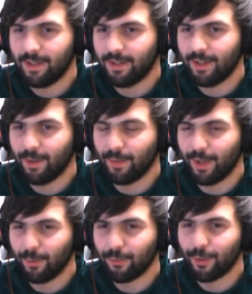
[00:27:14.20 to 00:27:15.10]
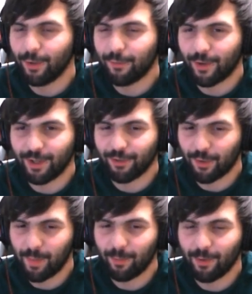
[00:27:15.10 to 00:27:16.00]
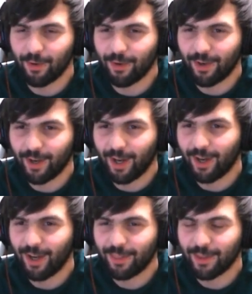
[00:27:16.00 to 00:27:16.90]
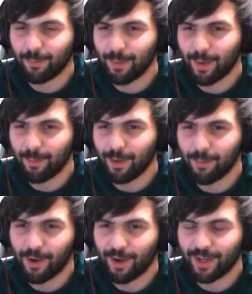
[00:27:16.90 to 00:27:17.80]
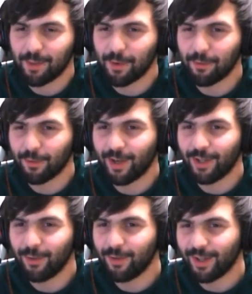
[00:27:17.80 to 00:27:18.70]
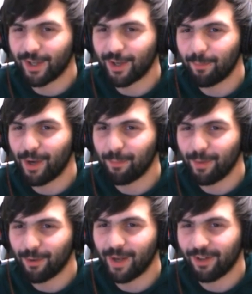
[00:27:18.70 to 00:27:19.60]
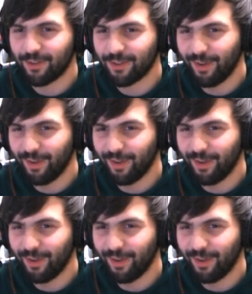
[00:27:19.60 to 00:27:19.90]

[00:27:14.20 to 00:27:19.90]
Yep, and it was really funny because I remember I think me and my buddy Brian came over and you did like a Palp mirror match,